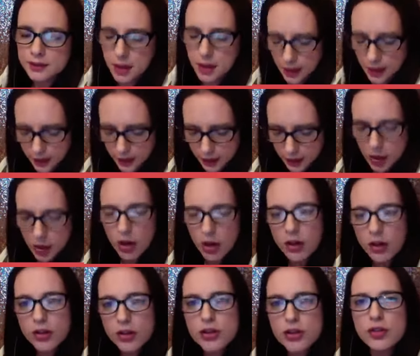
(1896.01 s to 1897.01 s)
I
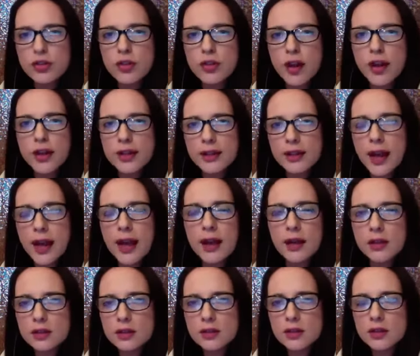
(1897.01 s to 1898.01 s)
encourage you right now,